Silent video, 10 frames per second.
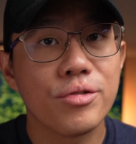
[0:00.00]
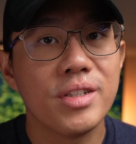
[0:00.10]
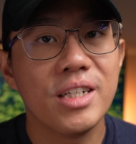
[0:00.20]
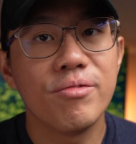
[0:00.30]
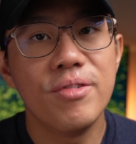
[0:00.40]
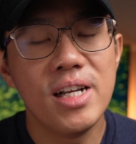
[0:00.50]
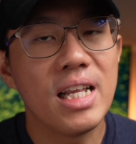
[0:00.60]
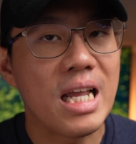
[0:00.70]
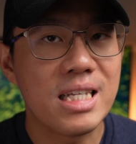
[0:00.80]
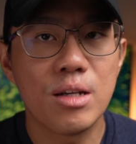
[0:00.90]
3
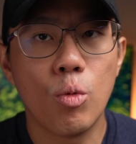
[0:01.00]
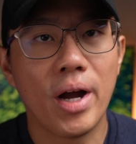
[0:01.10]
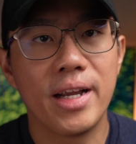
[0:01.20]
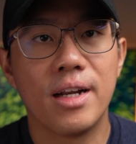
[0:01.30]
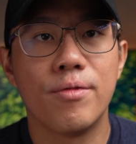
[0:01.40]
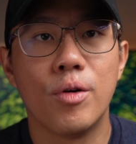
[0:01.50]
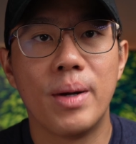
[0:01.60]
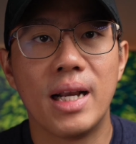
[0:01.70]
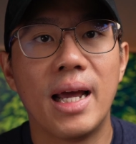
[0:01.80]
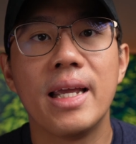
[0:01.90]
really isn't wide enough for
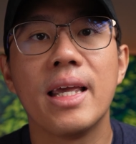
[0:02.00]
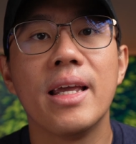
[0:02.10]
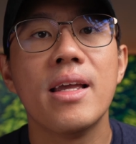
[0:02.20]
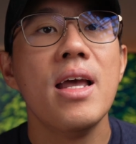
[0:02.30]
my liking.